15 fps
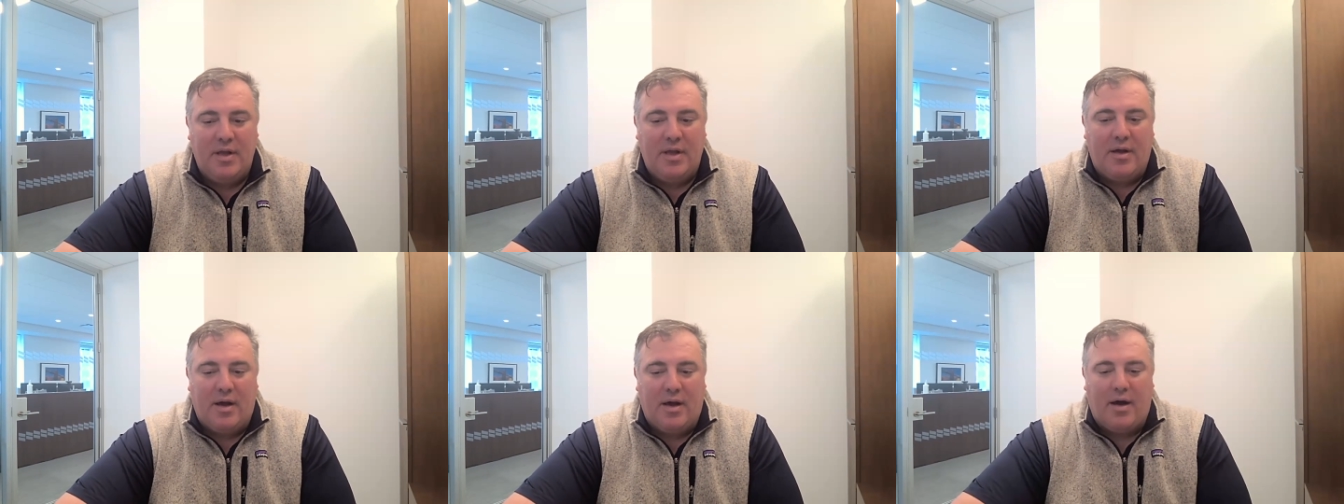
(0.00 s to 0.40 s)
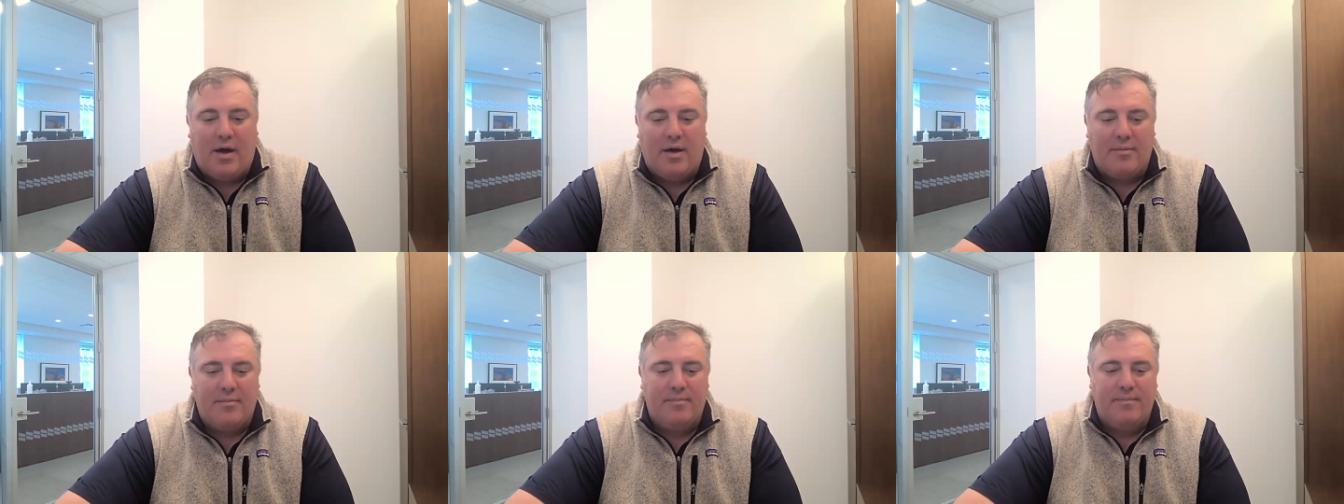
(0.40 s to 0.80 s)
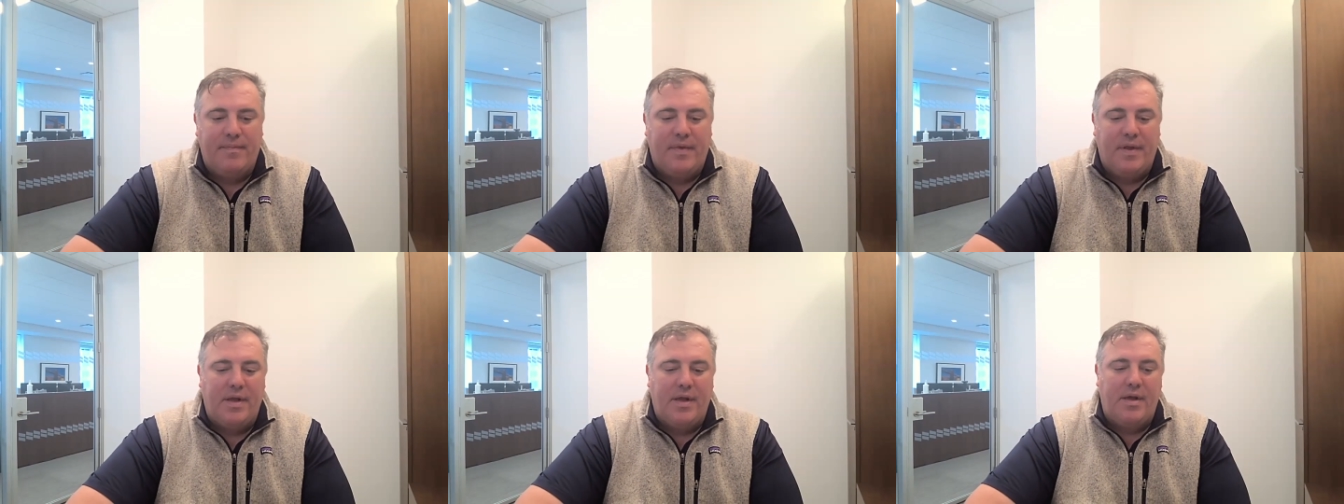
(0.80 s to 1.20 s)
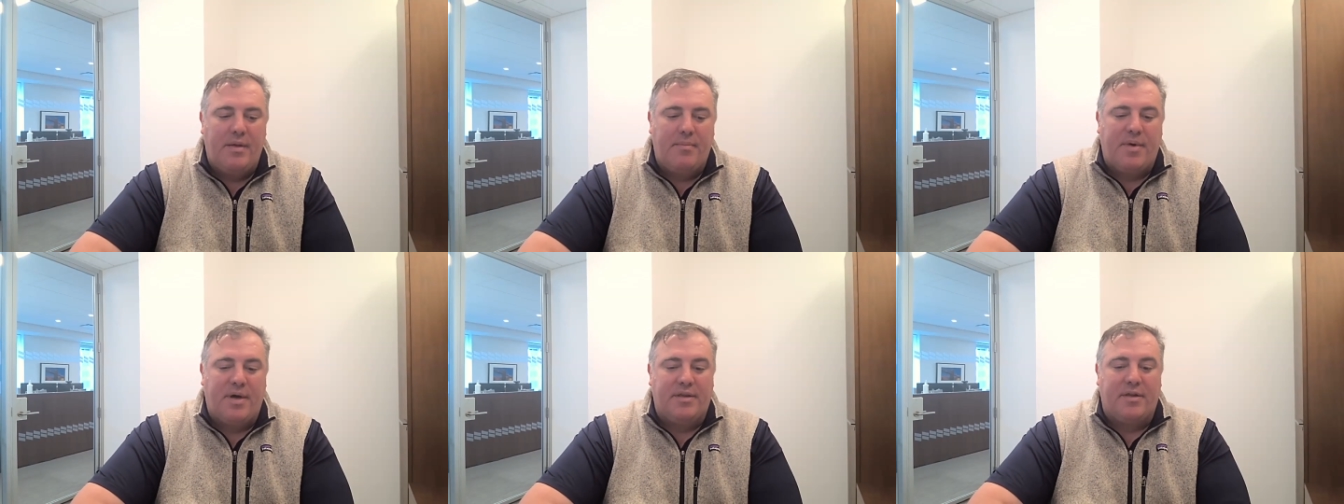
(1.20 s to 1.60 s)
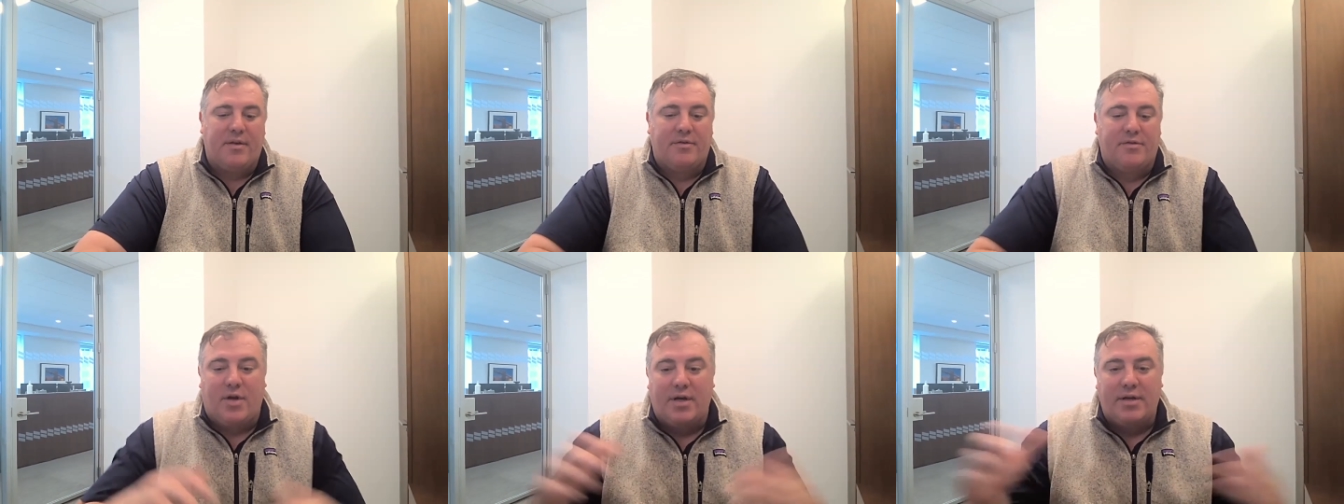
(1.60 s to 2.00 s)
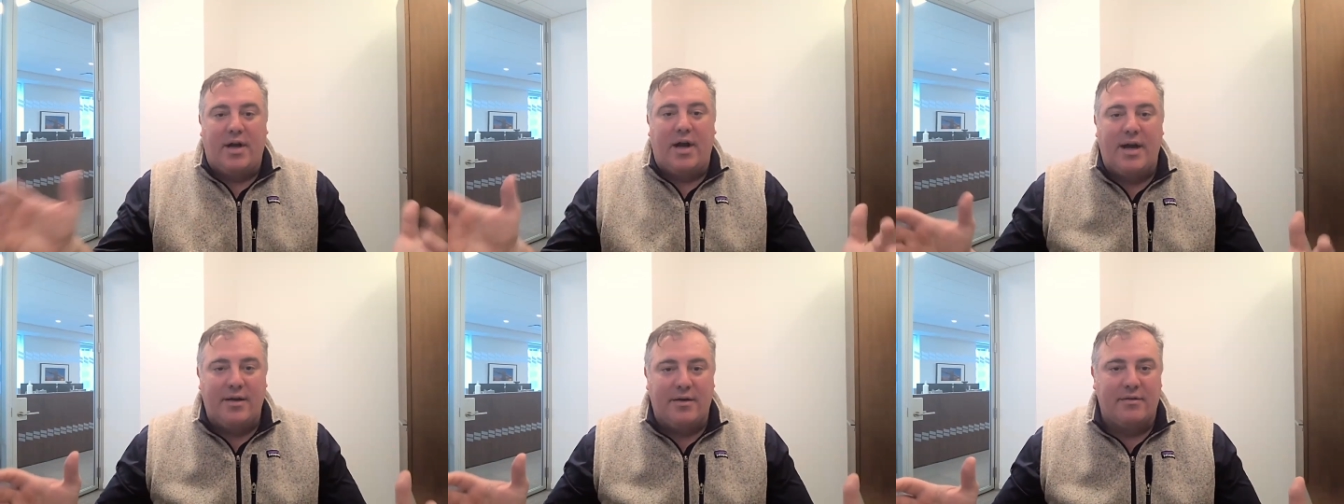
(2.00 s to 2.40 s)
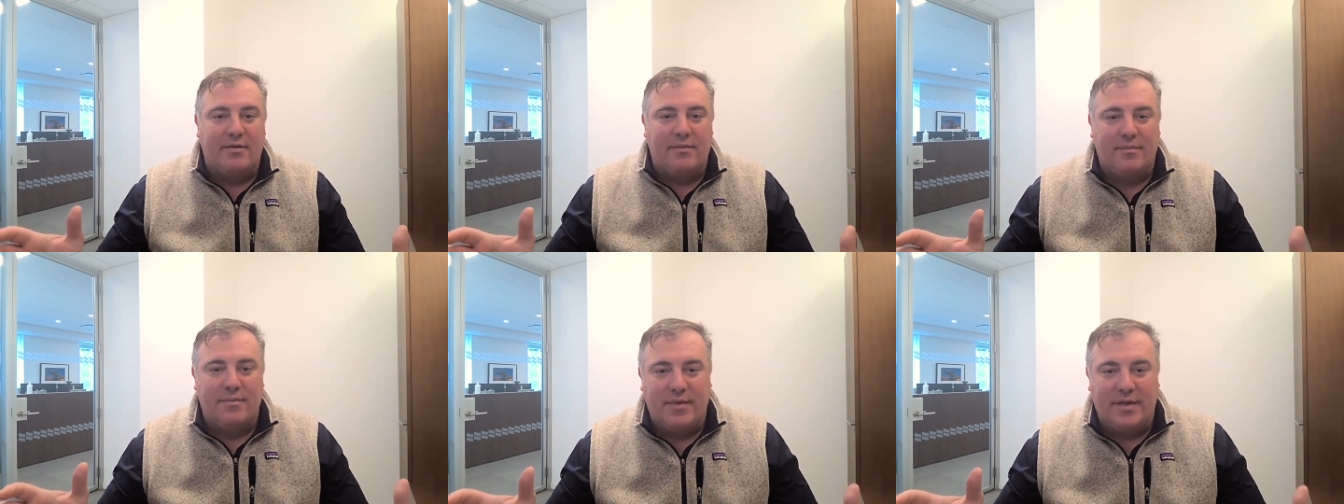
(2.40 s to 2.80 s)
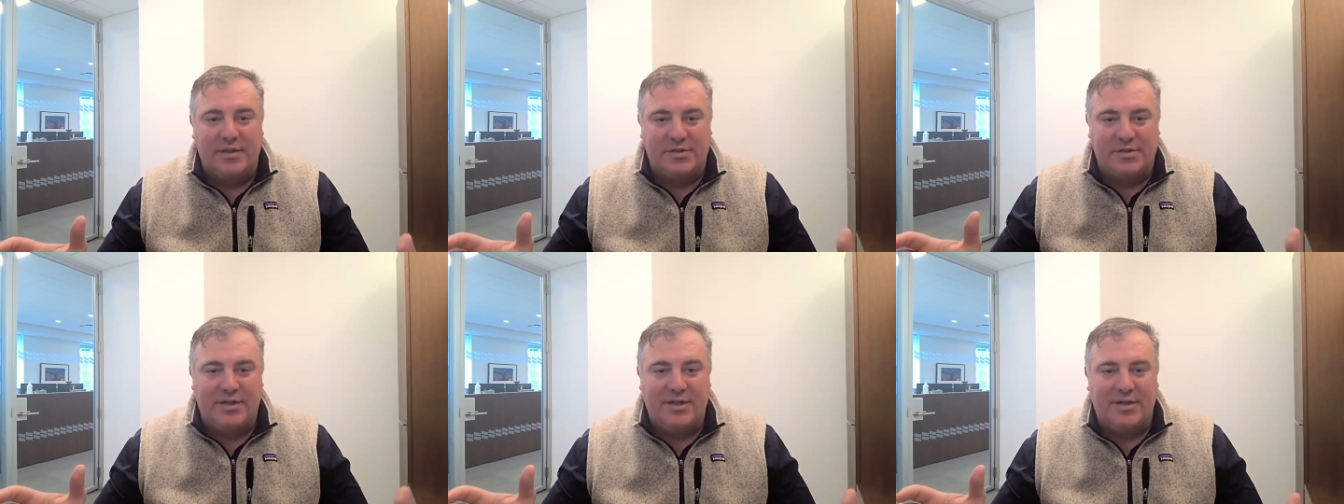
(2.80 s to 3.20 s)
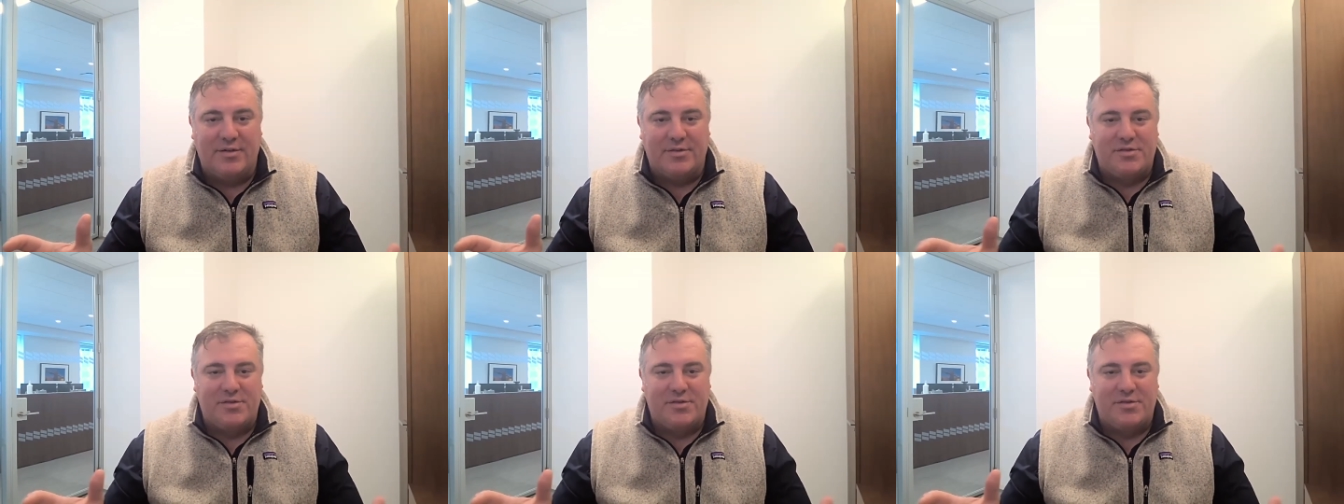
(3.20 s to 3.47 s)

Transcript: but they're trying to hire engineers,